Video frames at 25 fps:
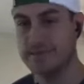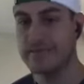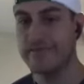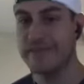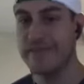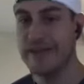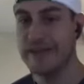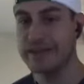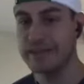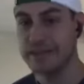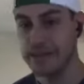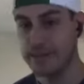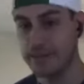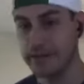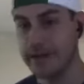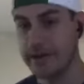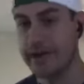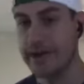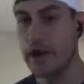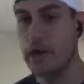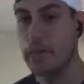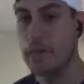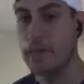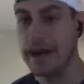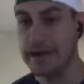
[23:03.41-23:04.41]
Phase 3
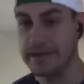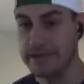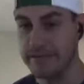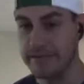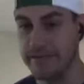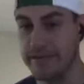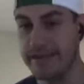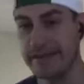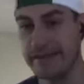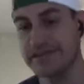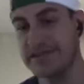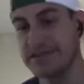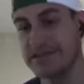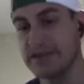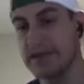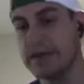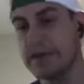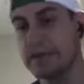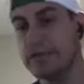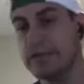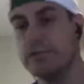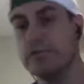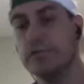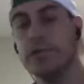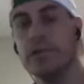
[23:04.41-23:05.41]
go back to phase
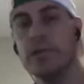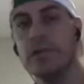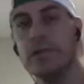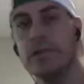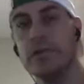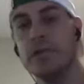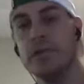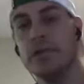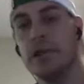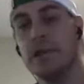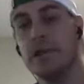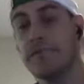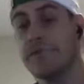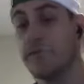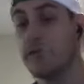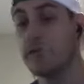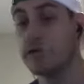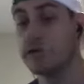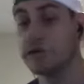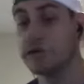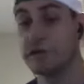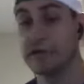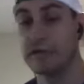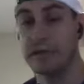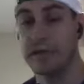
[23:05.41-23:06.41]
2.
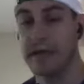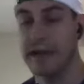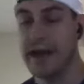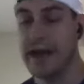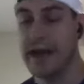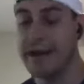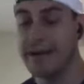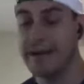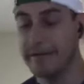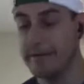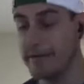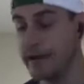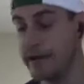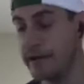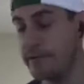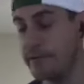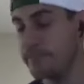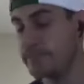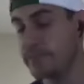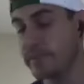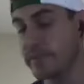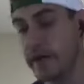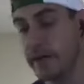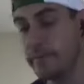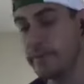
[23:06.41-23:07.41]
Unfortunately, I don't know.
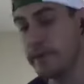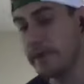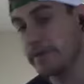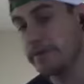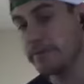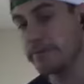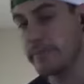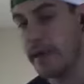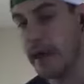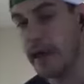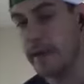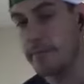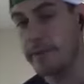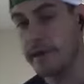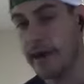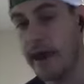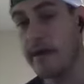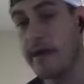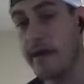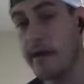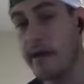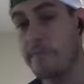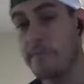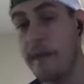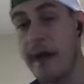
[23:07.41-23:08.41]
I mean,
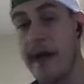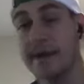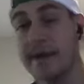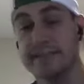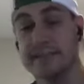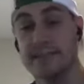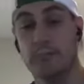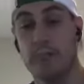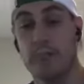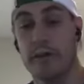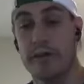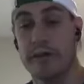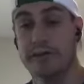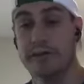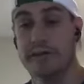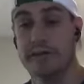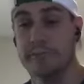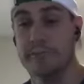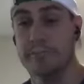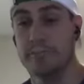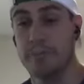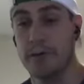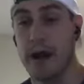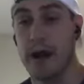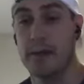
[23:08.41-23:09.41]
mask wearing
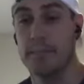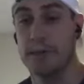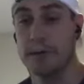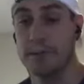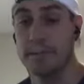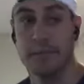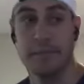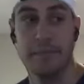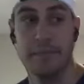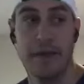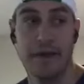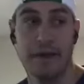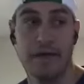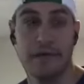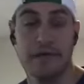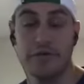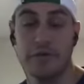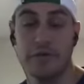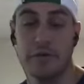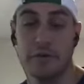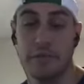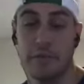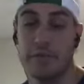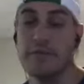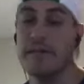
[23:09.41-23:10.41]
should probably be
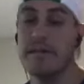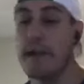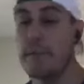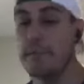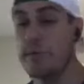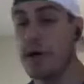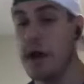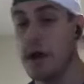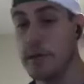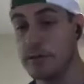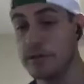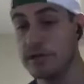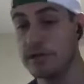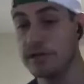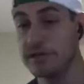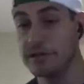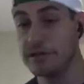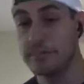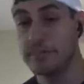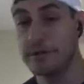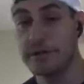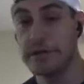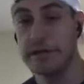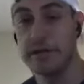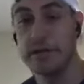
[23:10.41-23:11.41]
mandatory, but not probably should
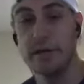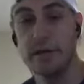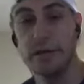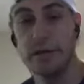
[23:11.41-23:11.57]
be.